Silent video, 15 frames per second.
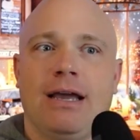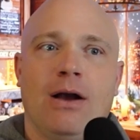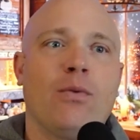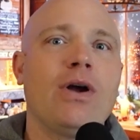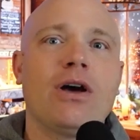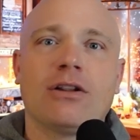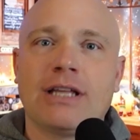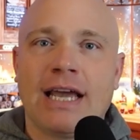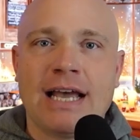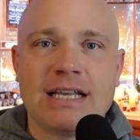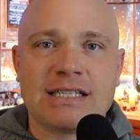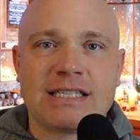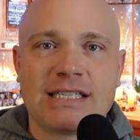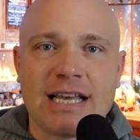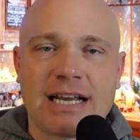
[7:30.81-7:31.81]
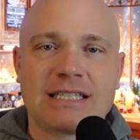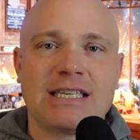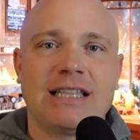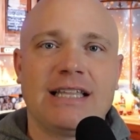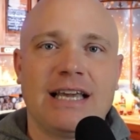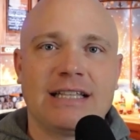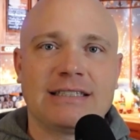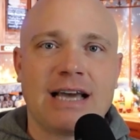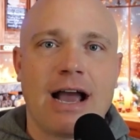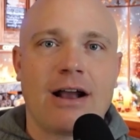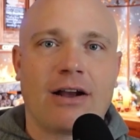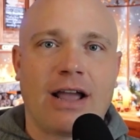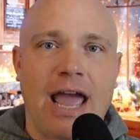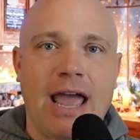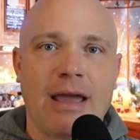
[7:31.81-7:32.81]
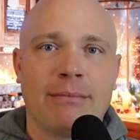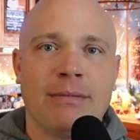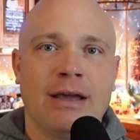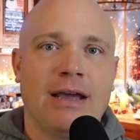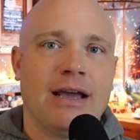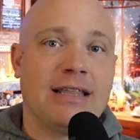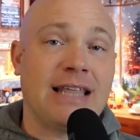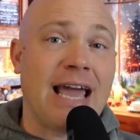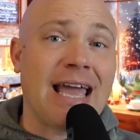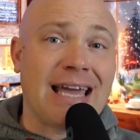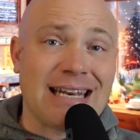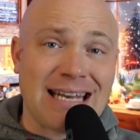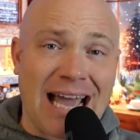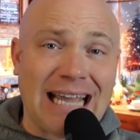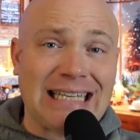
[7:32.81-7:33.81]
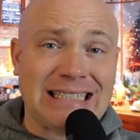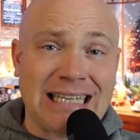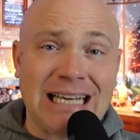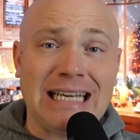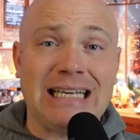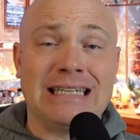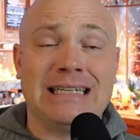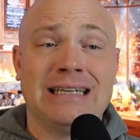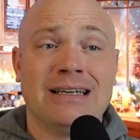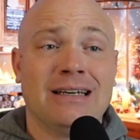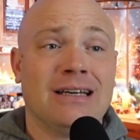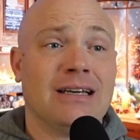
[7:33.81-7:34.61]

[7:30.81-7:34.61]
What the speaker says: and we only hit six in the entire game, and they hit 19.